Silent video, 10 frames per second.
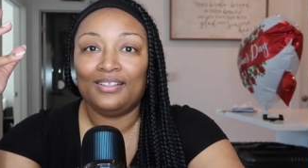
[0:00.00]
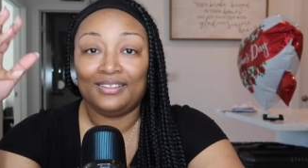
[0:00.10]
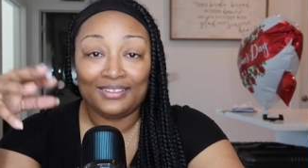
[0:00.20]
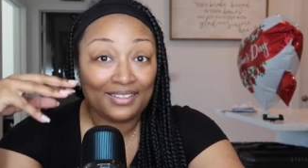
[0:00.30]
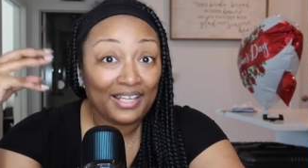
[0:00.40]

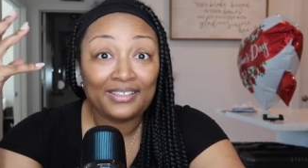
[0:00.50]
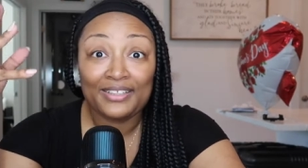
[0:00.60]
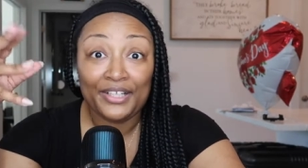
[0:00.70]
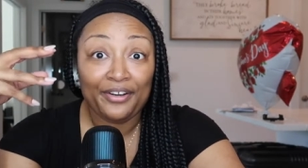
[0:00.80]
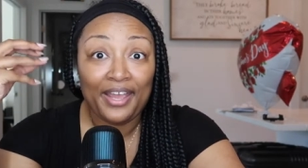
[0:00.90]
Things
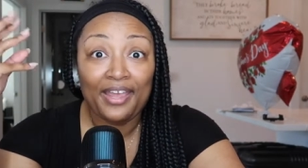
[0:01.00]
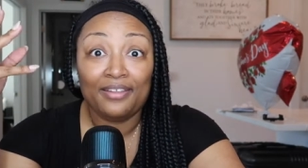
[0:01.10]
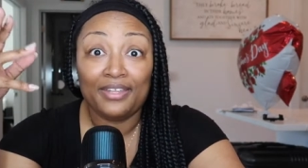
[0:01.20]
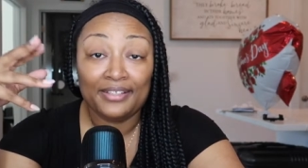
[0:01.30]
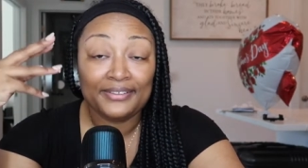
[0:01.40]
in your
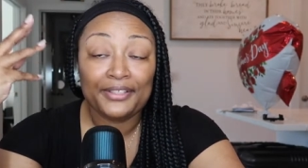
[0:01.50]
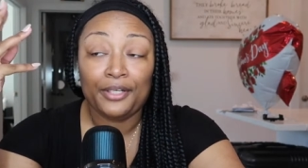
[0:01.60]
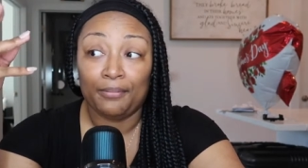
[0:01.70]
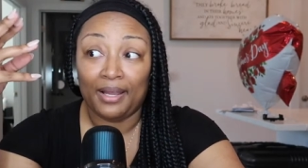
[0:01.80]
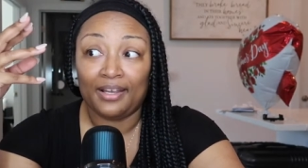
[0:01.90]
head, things in
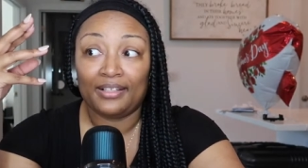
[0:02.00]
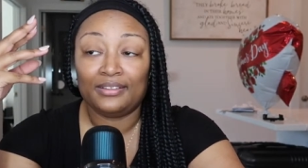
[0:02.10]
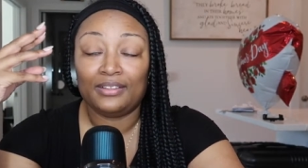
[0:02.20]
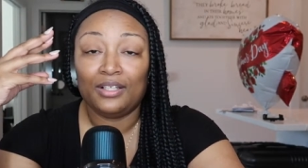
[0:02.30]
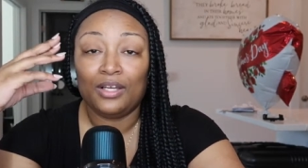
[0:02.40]
your
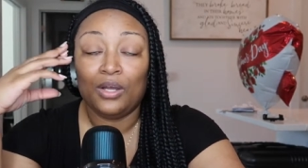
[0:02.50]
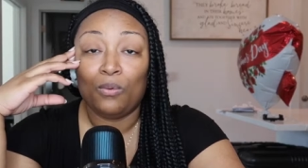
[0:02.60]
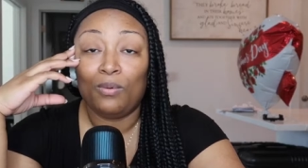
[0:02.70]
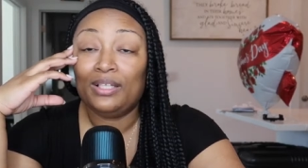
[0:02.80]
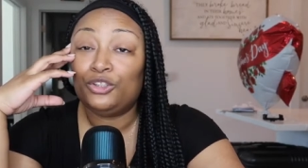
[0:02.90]
mind.
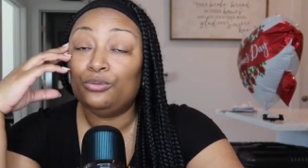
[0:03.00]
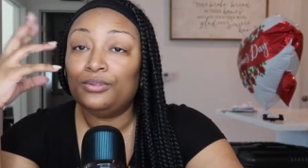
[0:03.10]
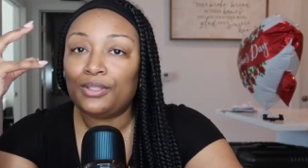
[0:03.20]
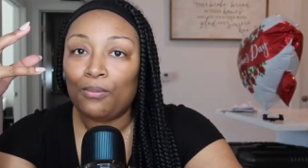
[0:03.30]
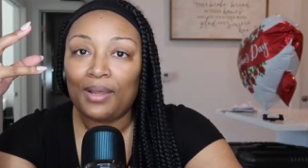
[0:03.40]
What you
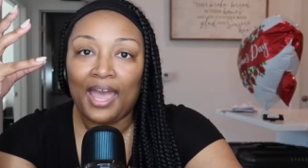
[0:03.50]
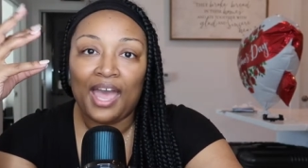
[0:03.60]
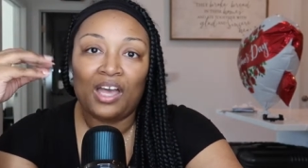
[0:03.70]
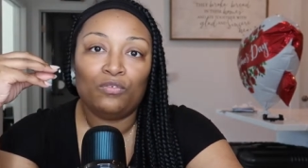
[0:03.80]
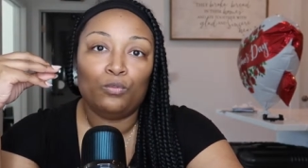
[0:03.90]
don't
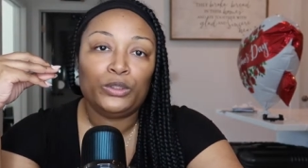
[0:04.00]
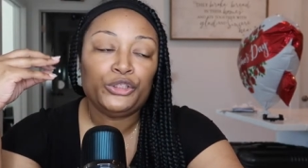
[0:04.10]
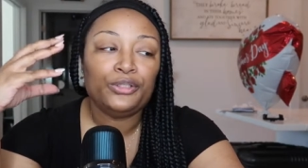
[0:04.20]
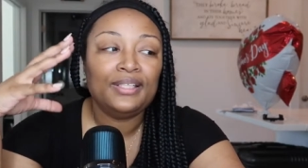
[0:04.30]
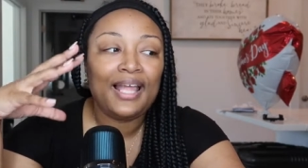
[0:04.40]
have,
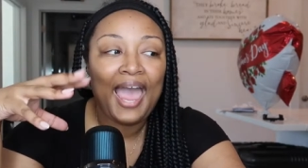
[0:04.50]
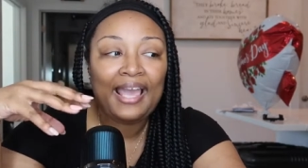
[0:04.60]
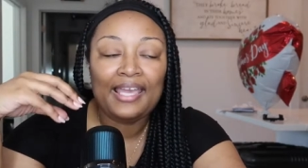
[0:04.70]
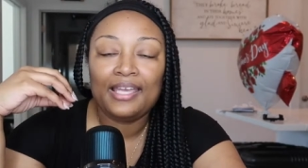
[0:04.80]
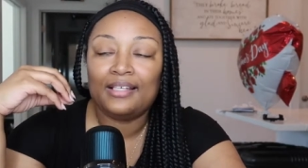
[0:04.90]
what you're
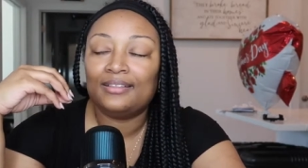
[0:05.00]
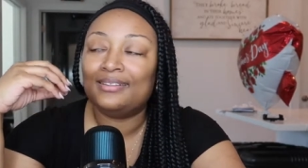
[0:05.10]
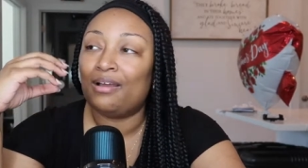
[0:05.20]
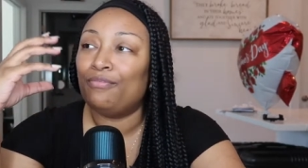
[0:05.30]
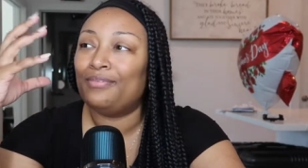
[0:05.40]
lacking,
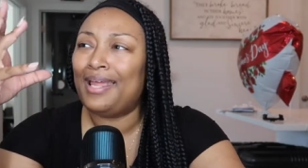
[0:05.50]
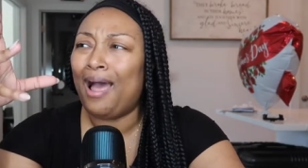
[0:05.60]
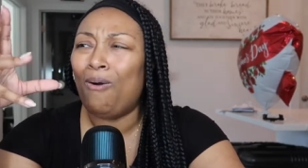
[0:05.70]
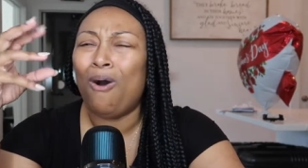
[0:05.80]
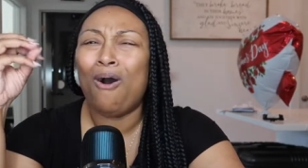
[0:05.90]
self
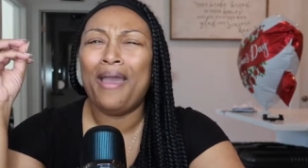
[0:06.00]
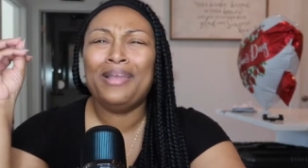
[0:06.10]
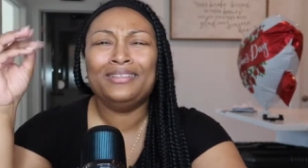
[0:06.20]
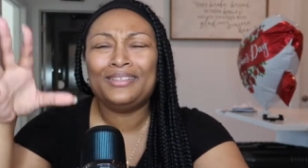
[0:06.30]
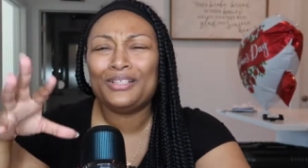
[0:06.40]
doubt,
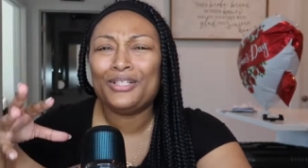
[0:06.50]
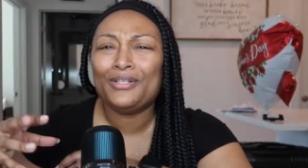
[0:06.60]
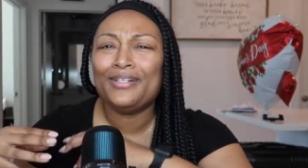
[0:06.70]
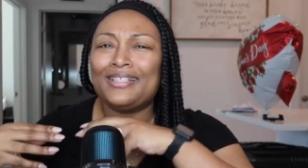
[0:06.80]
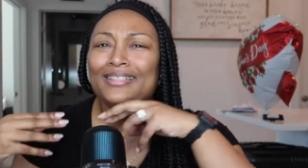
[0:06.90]

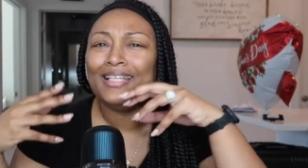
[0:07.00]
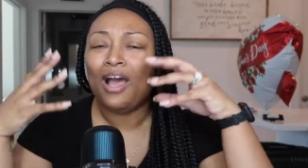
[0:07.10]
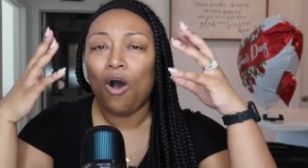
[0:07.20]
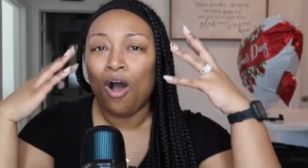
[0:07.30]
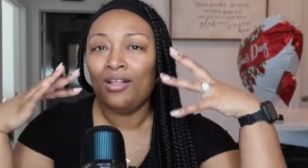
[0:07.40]
insecurities
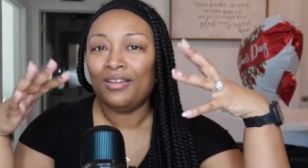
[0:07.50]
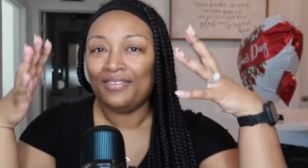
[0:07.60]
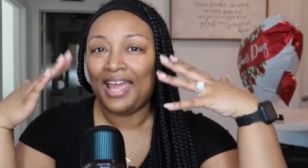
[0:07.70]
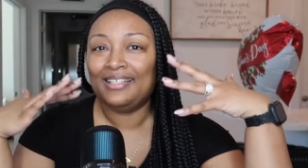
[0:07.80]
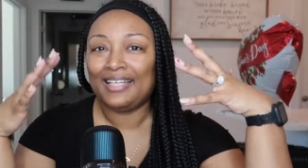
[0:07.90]
all of
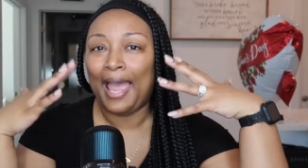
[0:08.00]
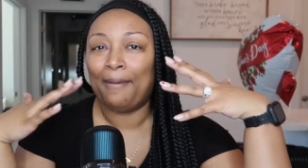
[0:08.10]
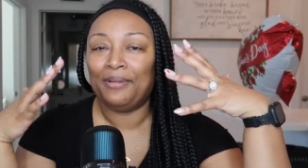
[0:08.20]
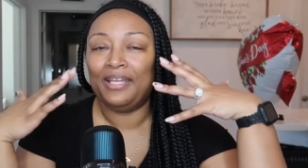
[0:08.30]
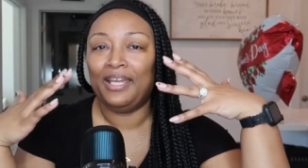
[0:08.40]
that is
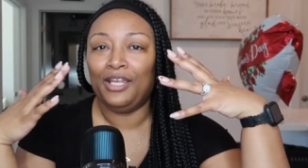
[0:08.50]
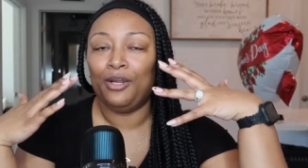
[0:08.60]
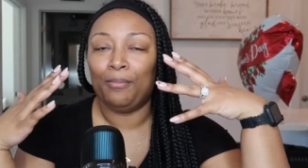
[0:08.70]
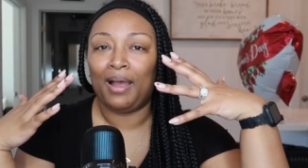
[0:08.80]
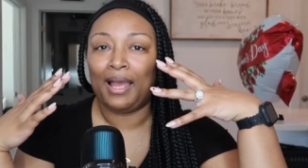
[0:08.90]
happening in
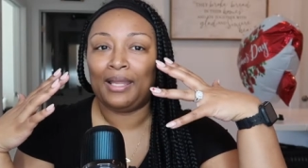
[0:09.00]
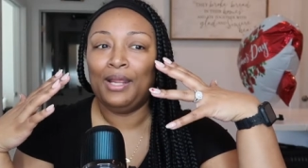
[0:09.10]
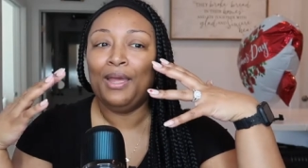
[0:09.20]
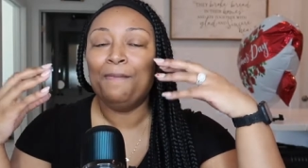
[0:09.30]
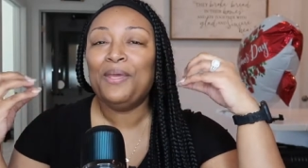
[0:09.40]
your mind
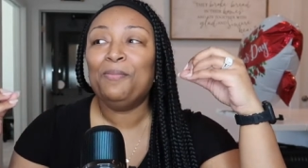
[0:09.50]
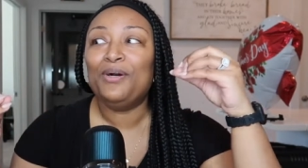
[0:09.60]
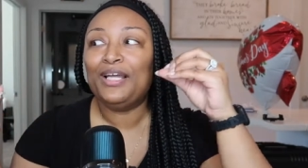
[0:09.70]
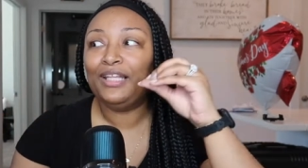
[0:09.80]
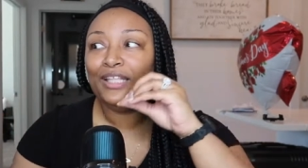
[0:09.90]
people
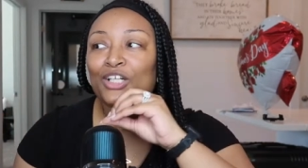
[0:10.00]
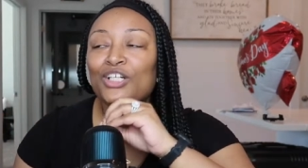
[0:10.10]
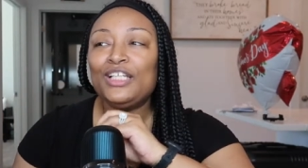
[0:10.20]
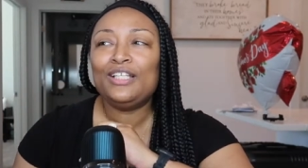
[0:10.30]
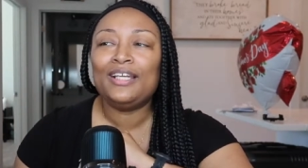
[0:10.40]
can
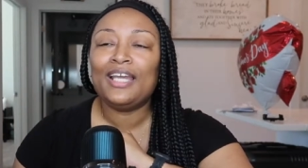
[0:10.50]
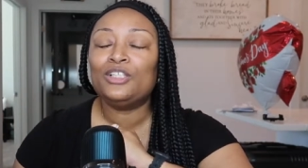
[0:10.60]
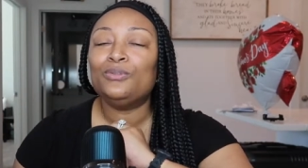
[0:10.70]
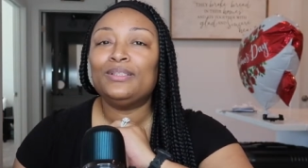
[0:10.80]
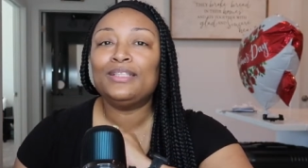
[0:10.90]
literally look
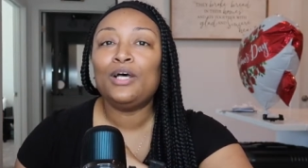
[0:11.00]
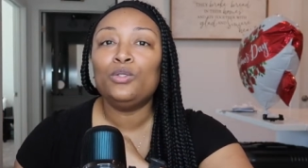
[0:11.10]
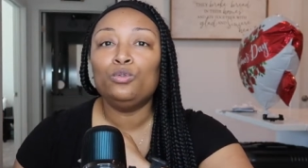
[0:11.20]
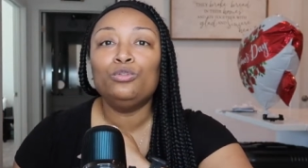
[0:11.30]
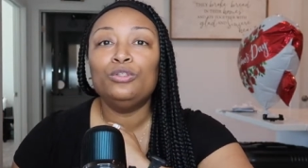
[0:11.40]
at you and tell
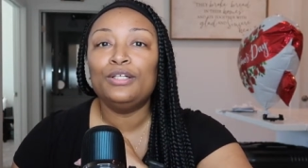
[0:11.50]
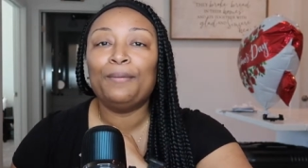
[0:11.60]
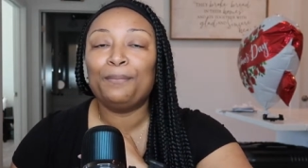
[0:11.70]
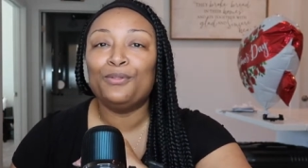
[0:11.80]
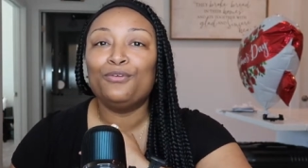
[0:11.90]
you you
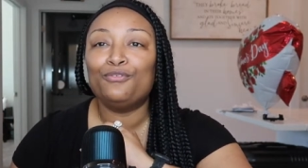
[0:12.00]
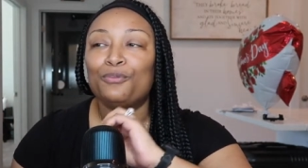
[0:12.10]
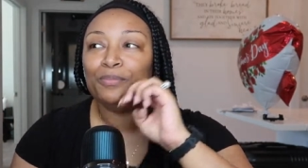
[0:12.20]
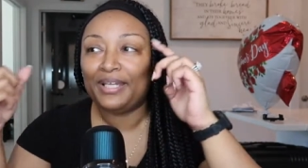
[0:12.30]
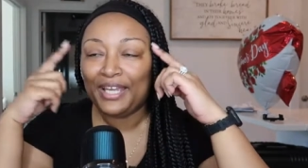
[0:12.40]
look beautiful
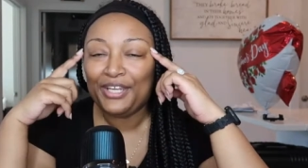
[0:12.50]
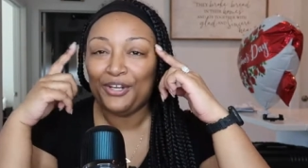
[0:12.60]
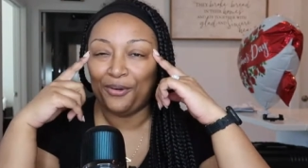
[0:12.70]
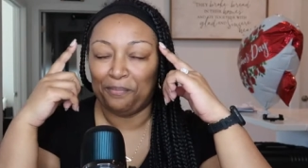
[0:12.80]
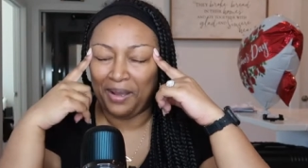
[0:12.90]
but in
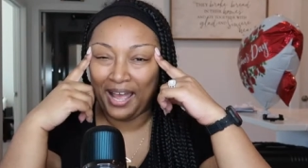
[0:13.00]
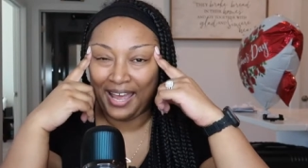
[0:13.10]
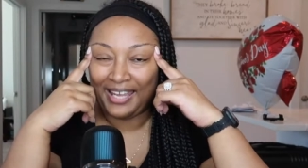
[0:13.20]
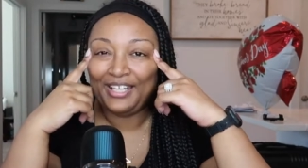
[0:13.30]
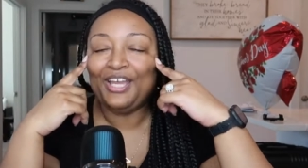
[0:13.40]
your
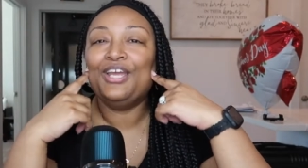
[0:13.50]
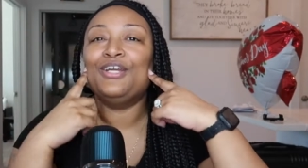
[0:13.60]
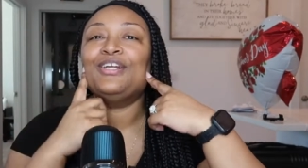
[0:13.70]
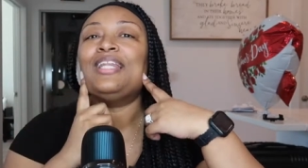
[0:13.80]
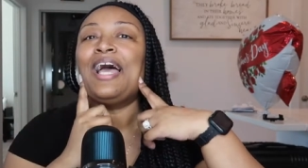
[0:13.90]
mind
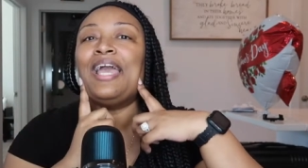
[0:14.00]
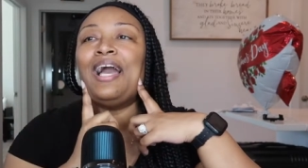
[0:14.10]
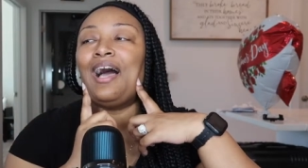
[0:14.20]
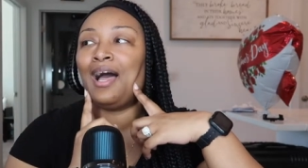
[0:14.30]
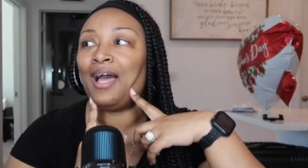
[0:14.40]
you're like
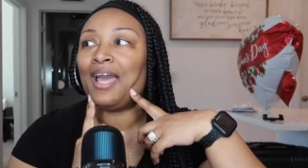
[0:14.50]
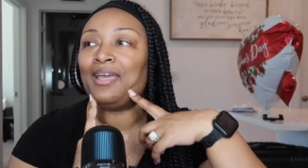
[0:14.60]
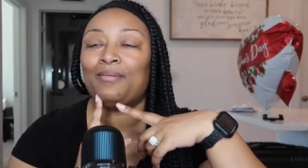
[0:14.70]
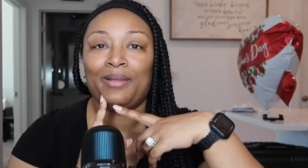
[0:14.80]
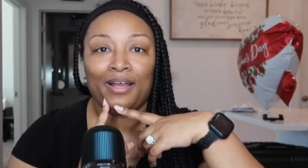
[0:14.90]
i
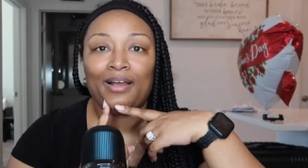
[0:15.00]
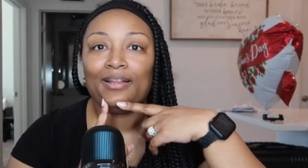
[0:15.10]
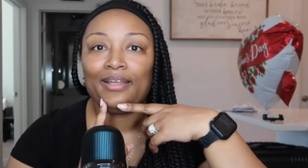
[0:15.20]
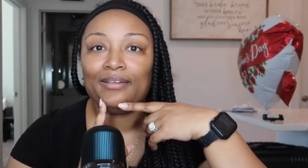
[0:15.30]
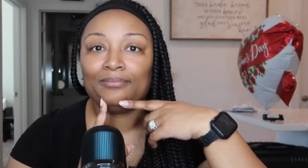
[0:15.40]
am
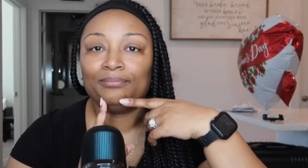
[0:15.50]
ugly